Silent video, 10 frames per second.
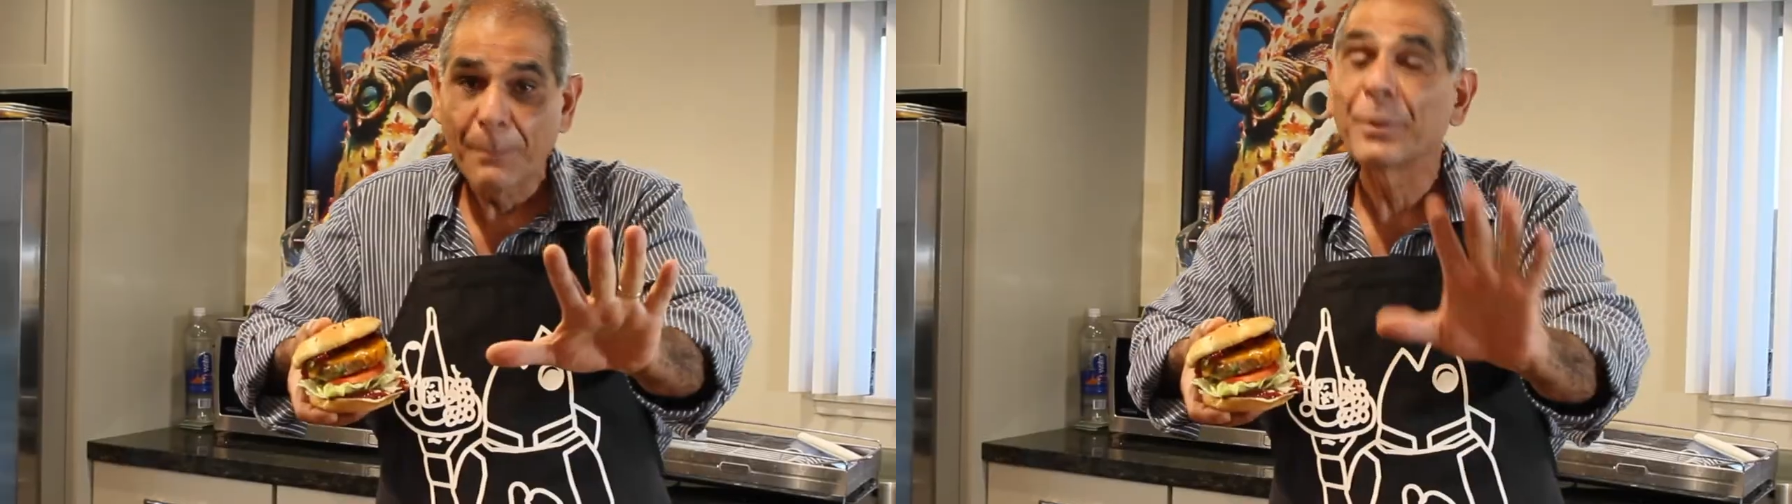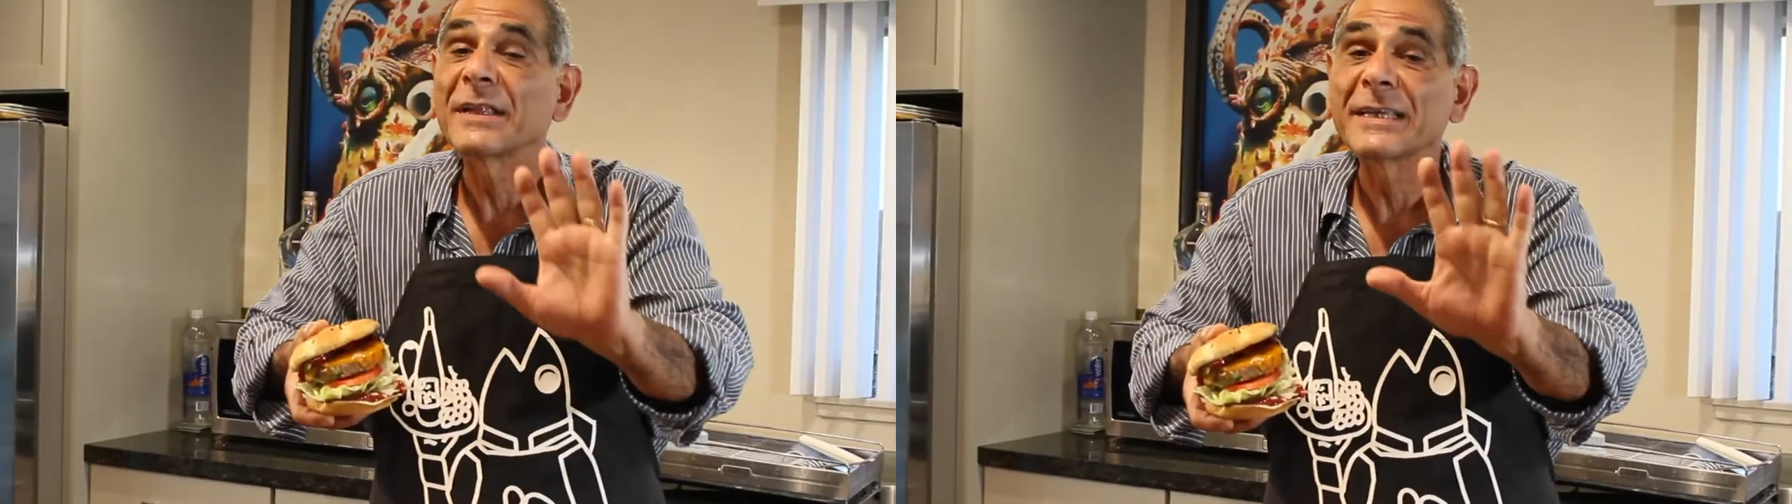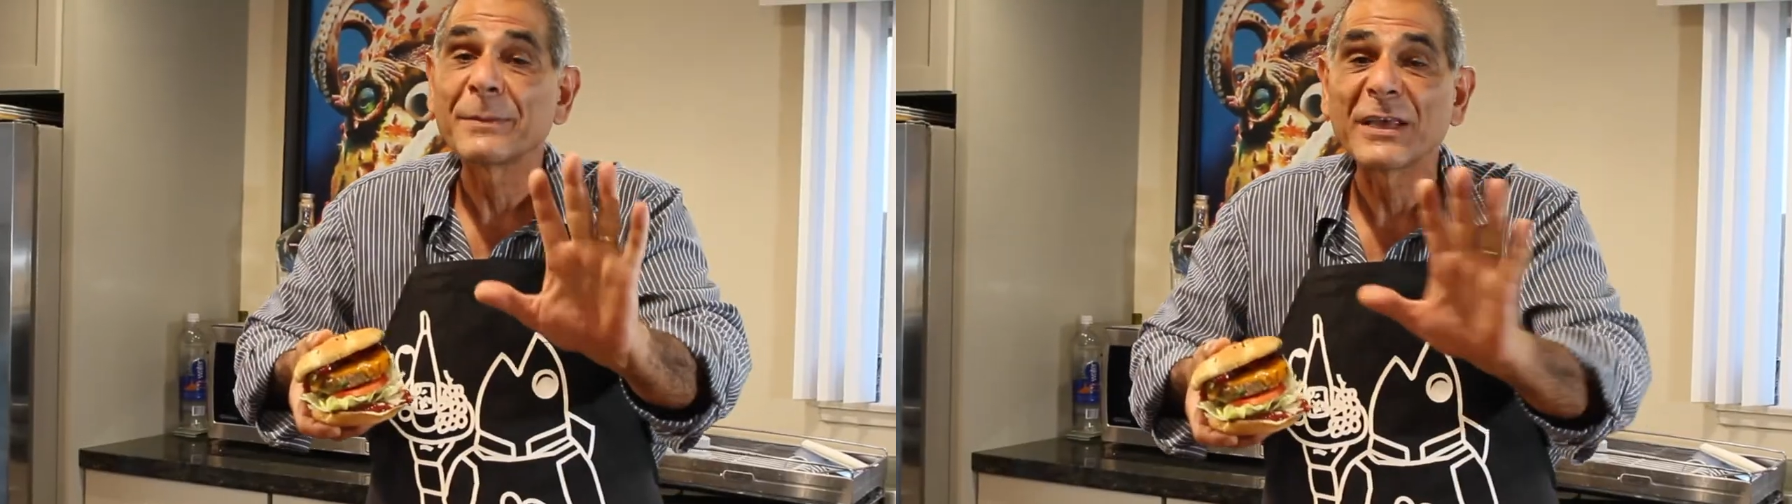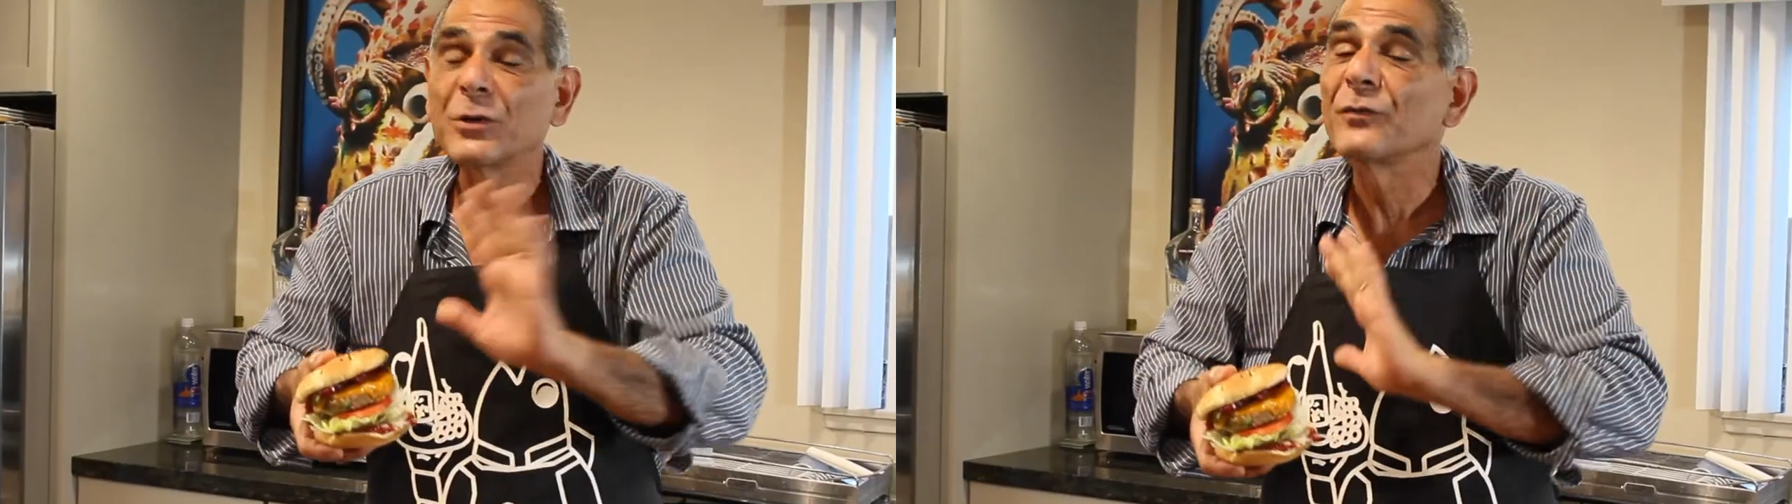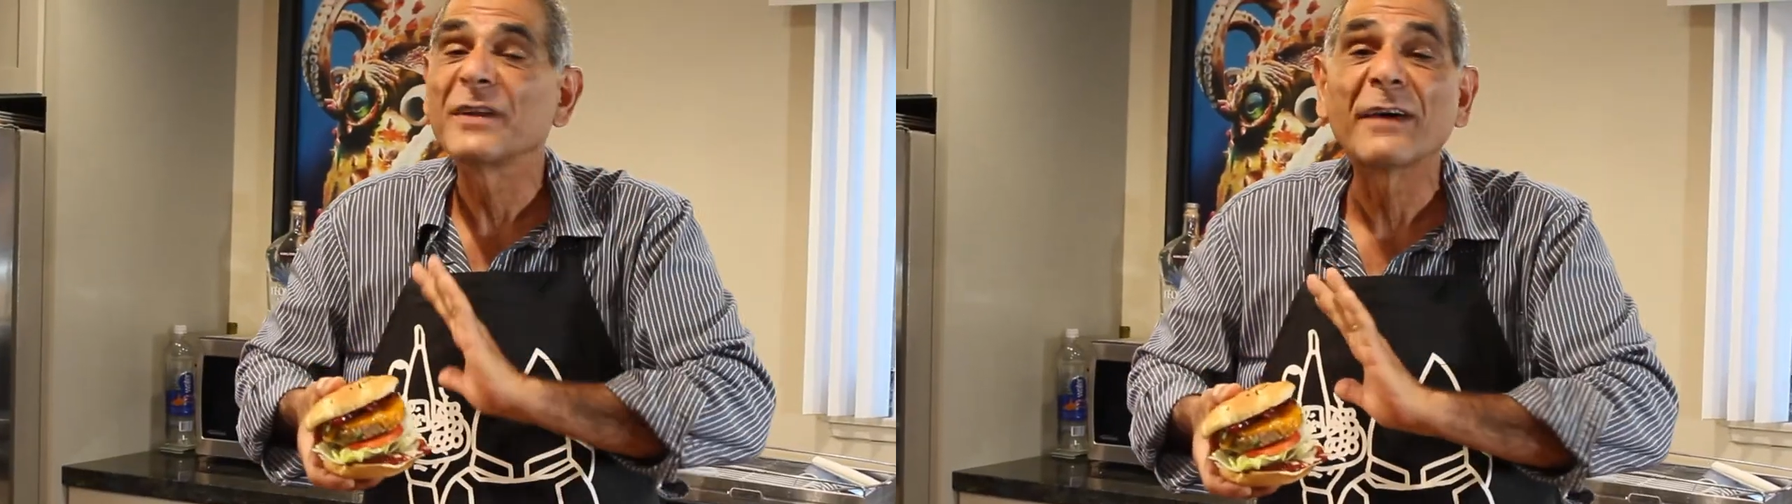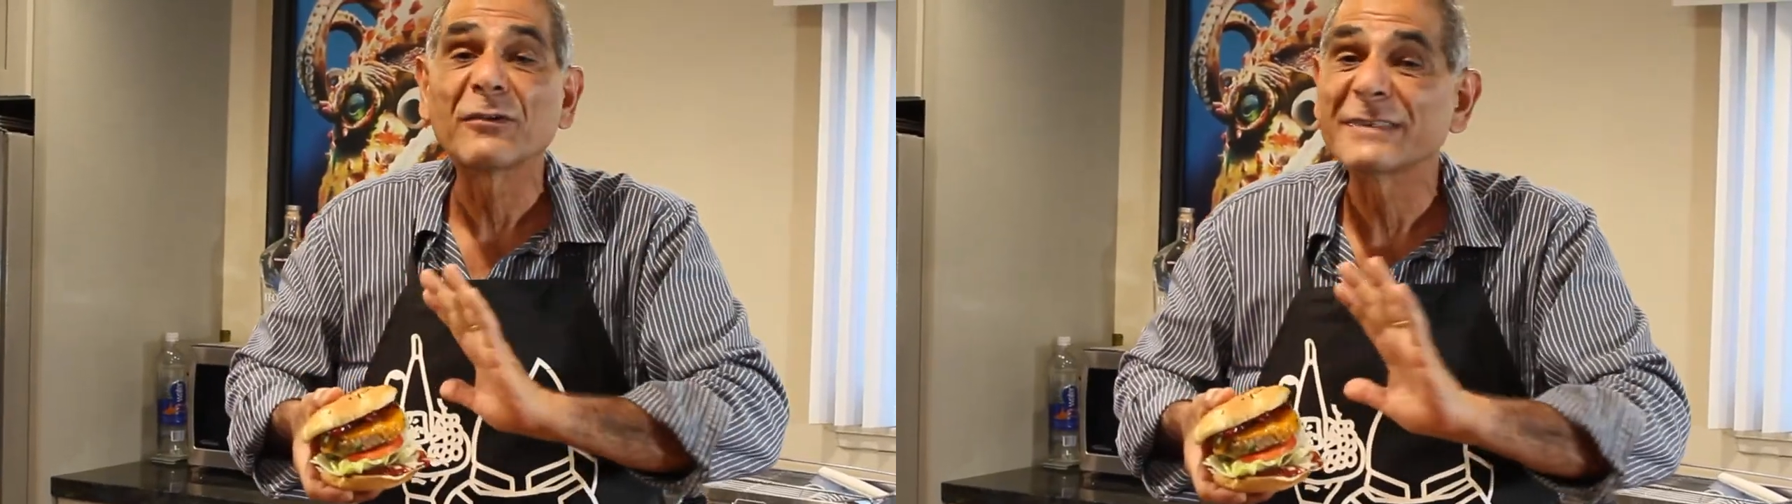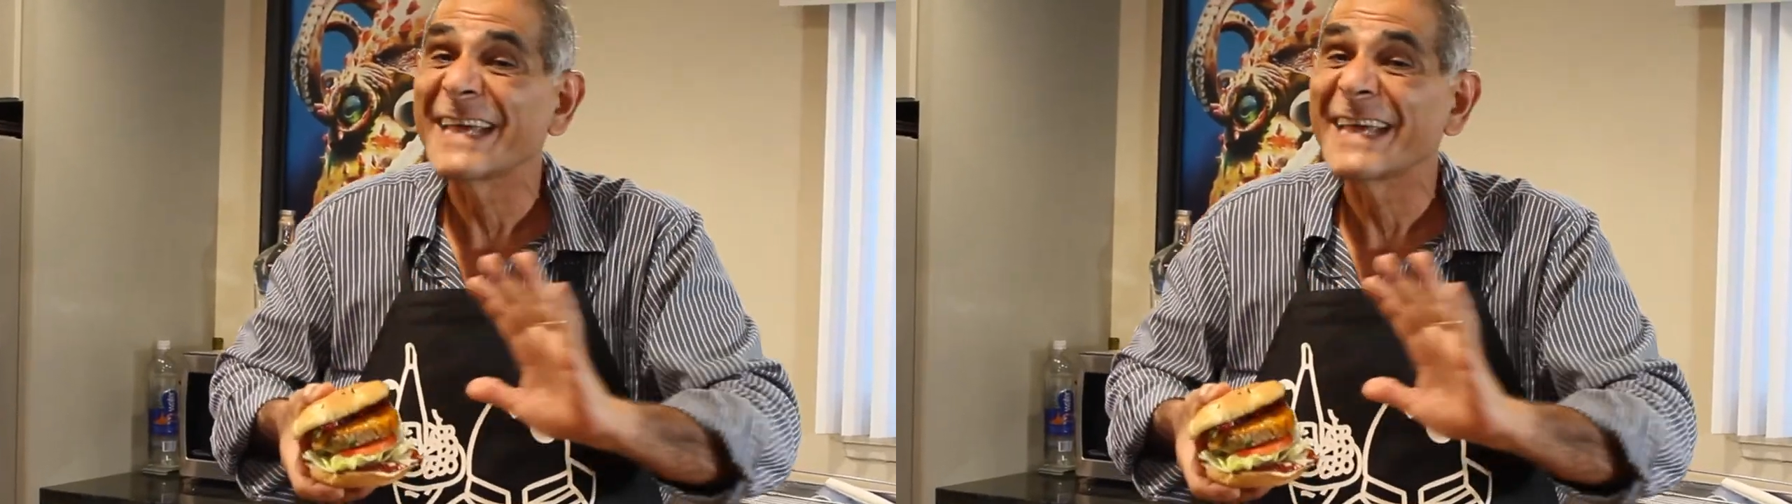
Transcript: Believe me, you've never